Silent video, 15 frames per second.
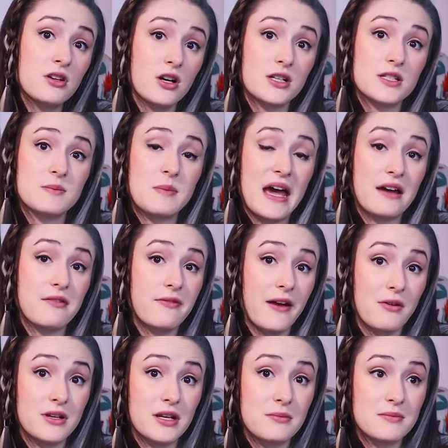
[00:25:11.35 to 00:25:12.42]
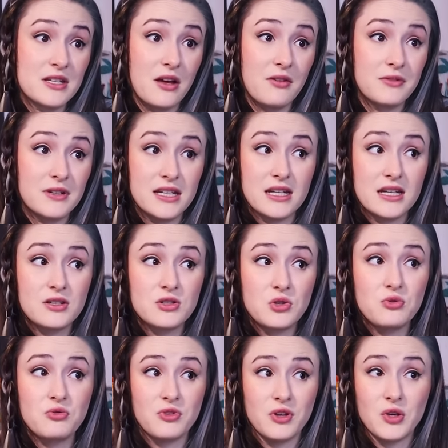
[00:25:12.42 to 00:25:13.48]
Gernsback found himself needing
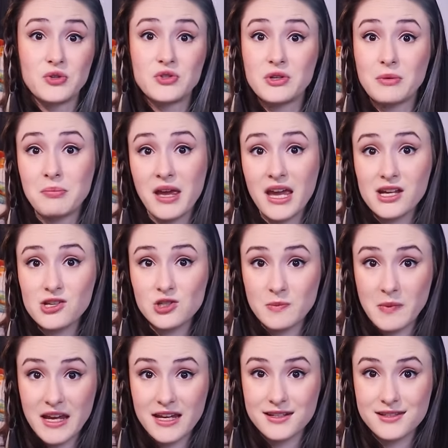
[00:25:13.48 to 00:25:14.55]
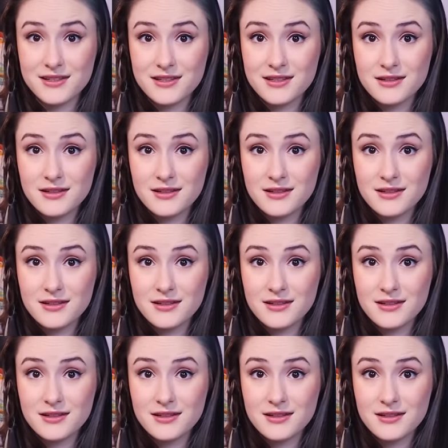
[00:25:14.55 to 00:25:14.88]
to fill some page space.